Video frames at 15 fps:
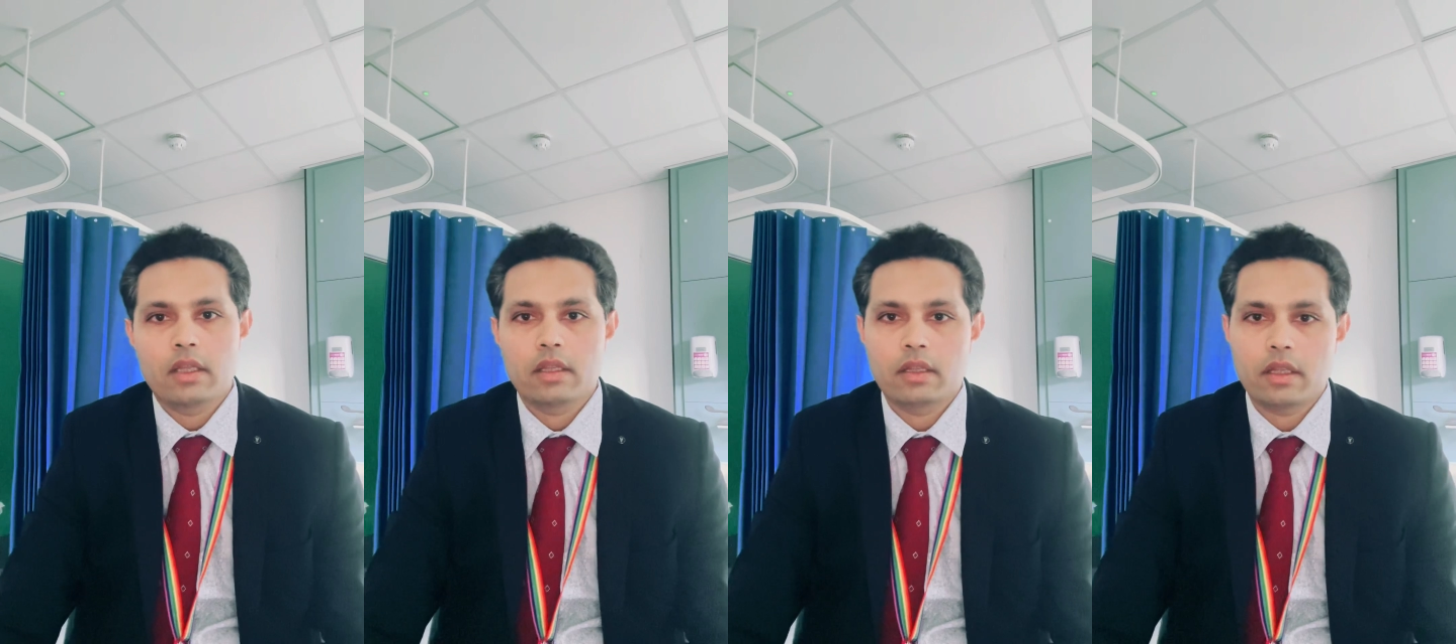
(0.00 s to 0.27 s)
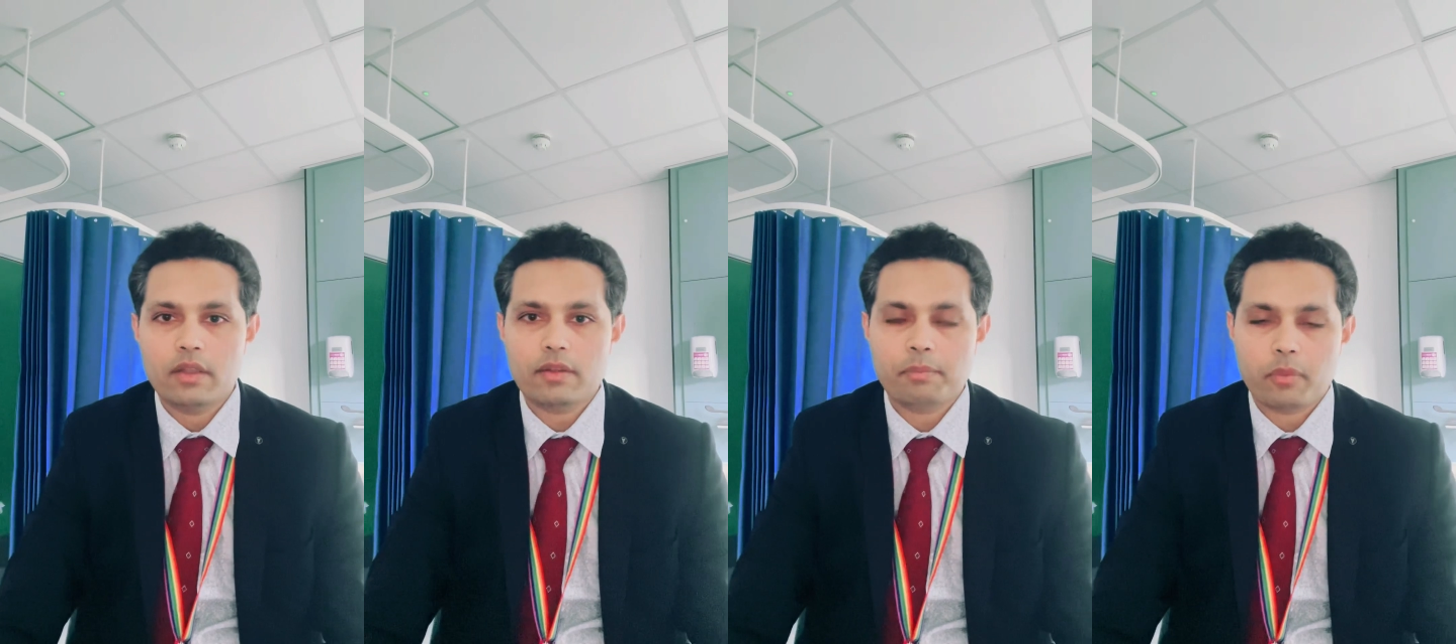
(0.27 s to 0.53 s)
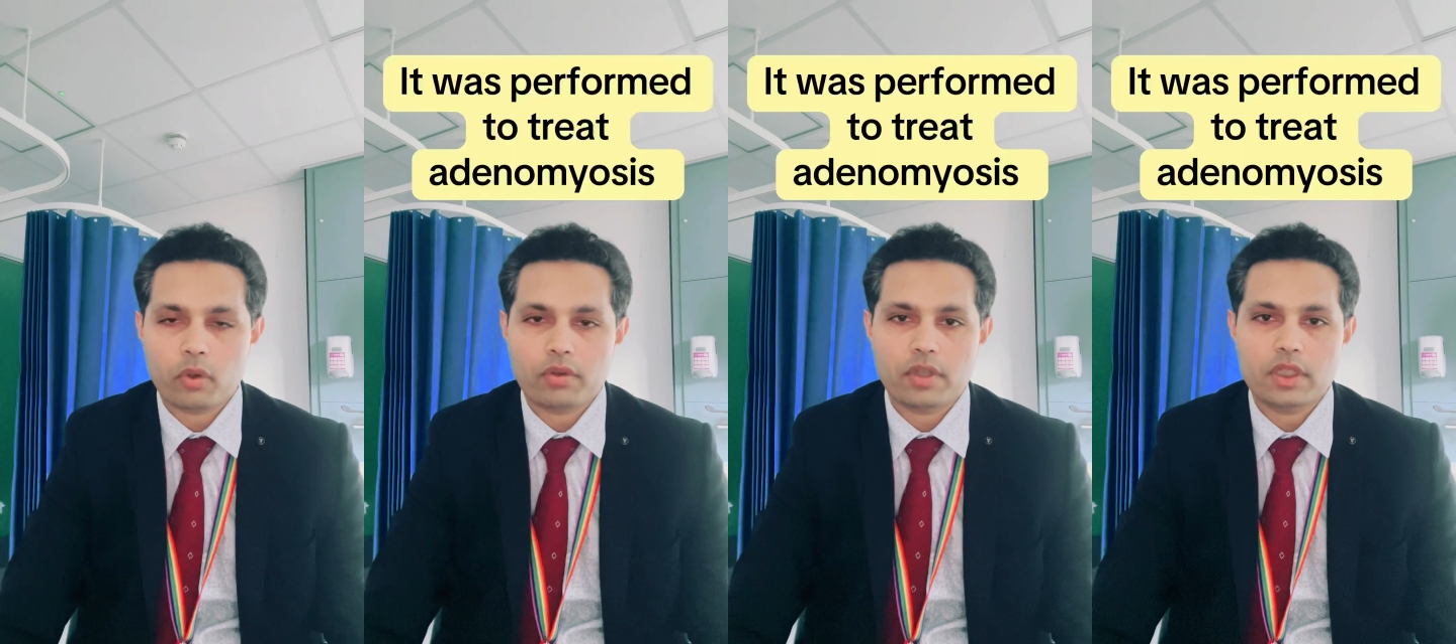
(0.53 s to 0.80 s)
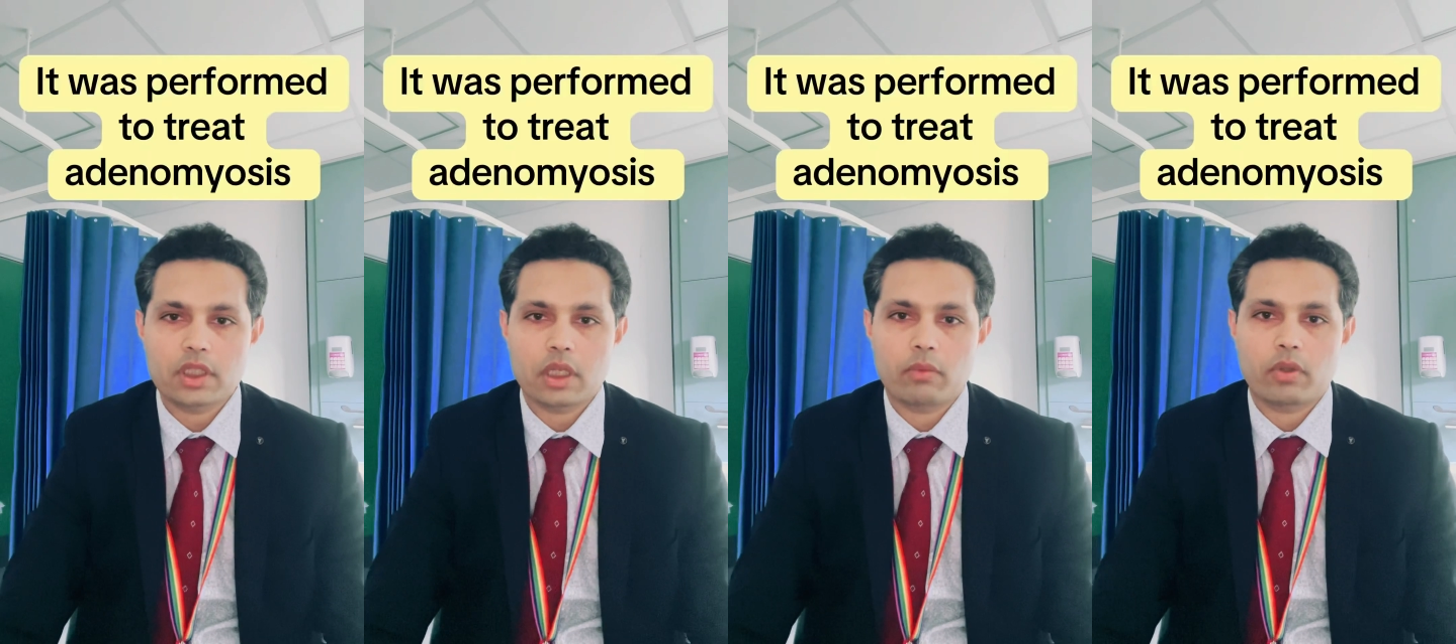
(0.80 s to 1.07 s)
This
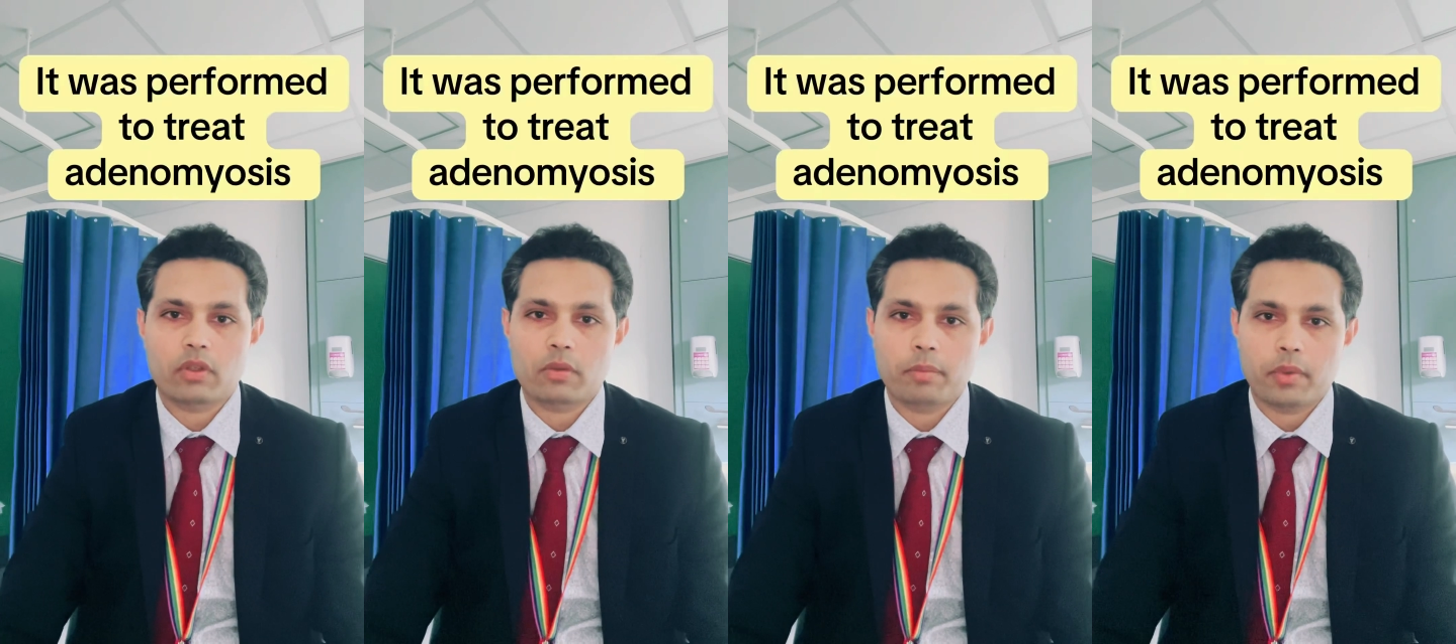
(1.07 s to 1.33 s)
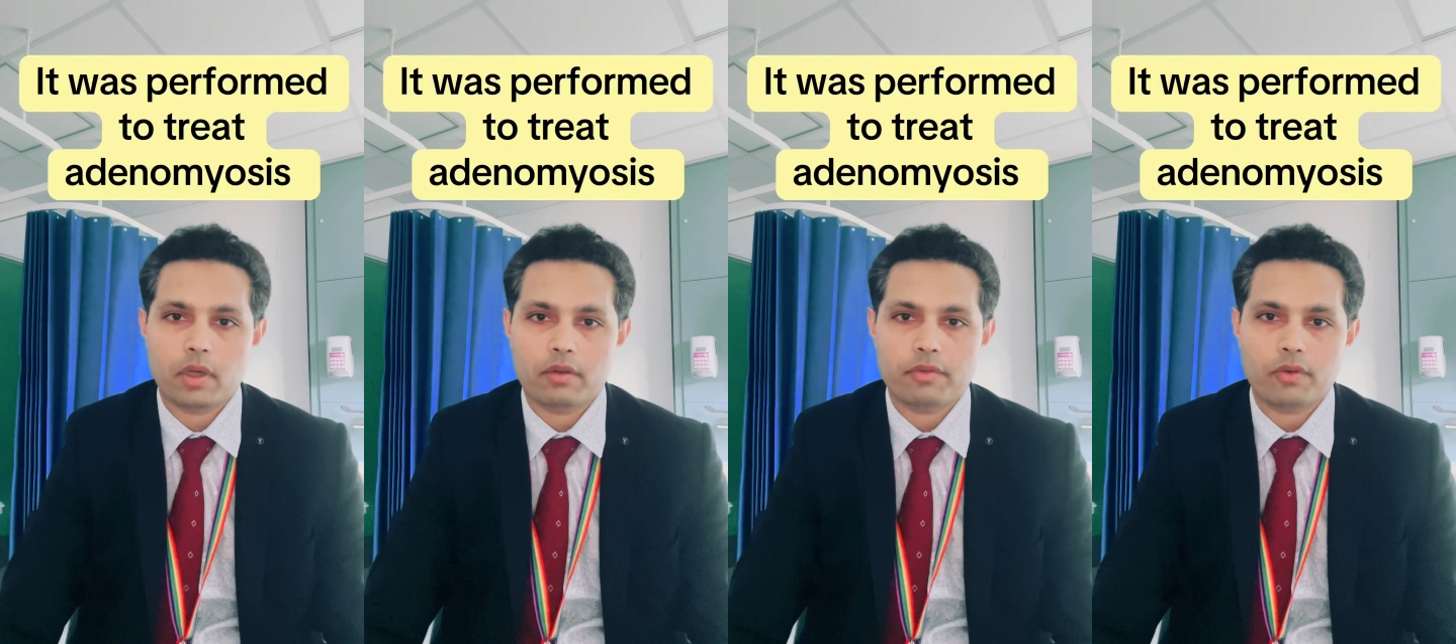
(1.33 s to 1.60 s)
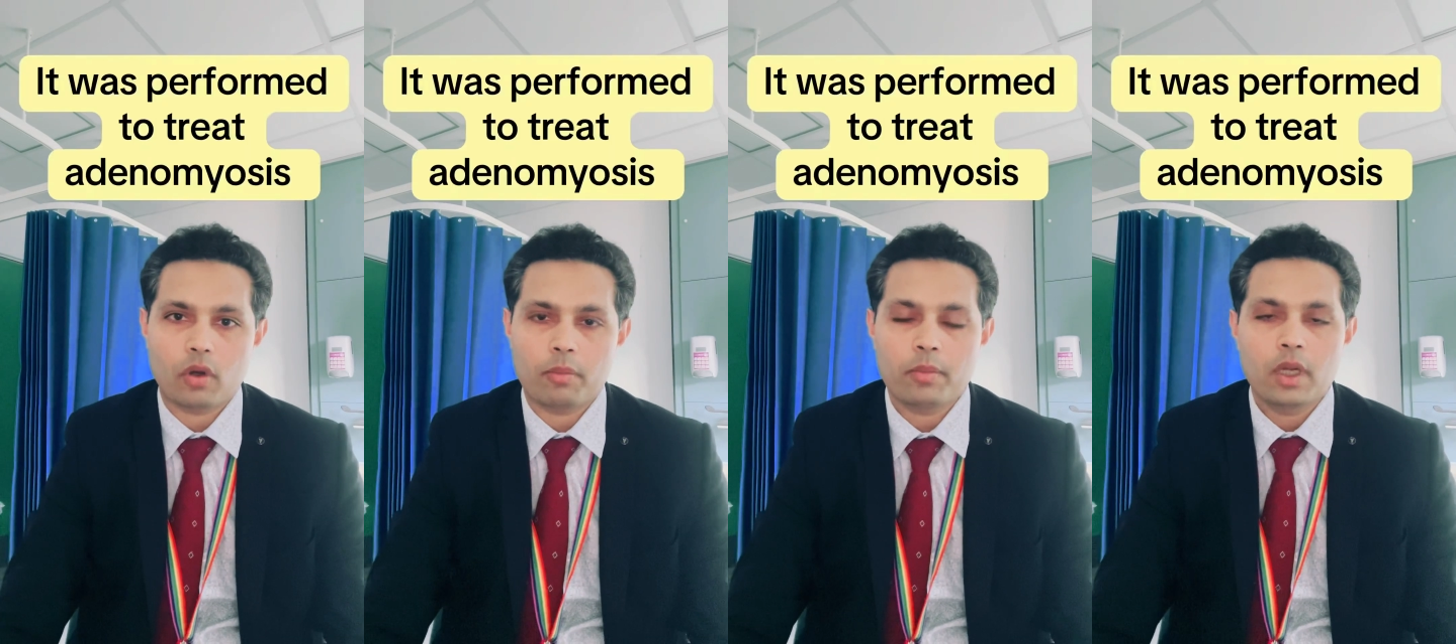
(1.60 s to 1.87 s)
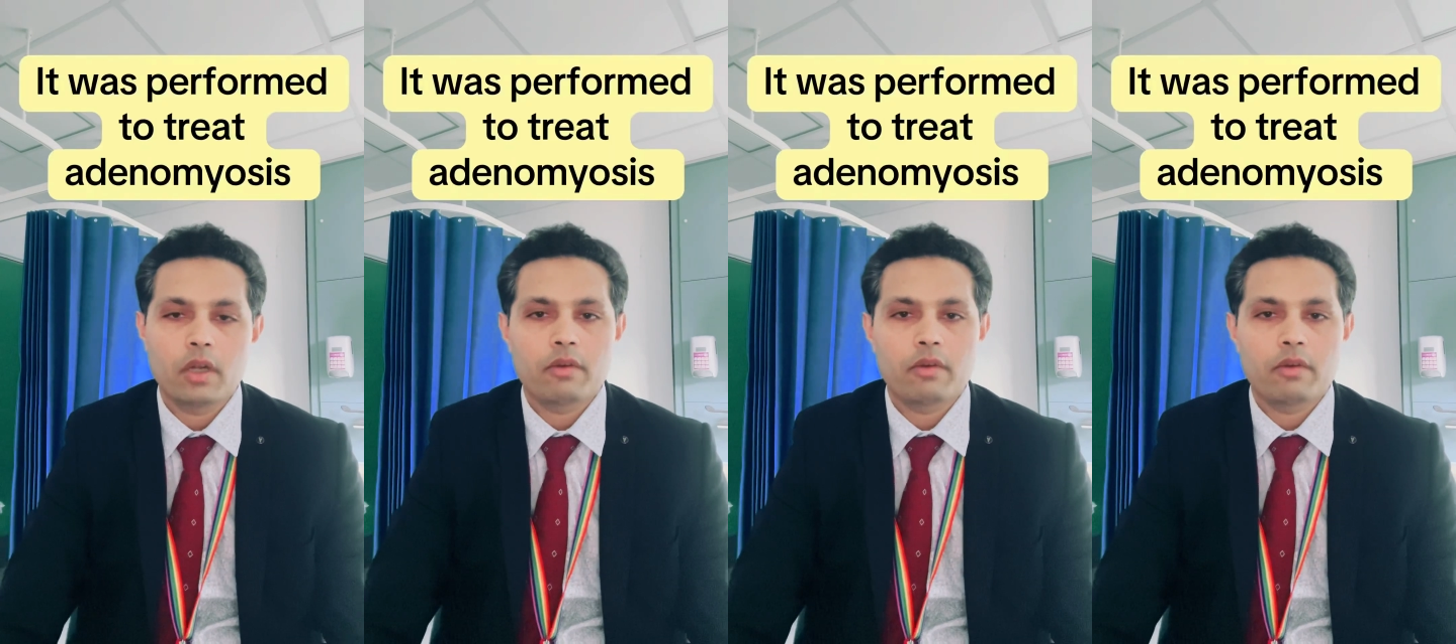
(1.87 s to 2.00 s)
procedure was performed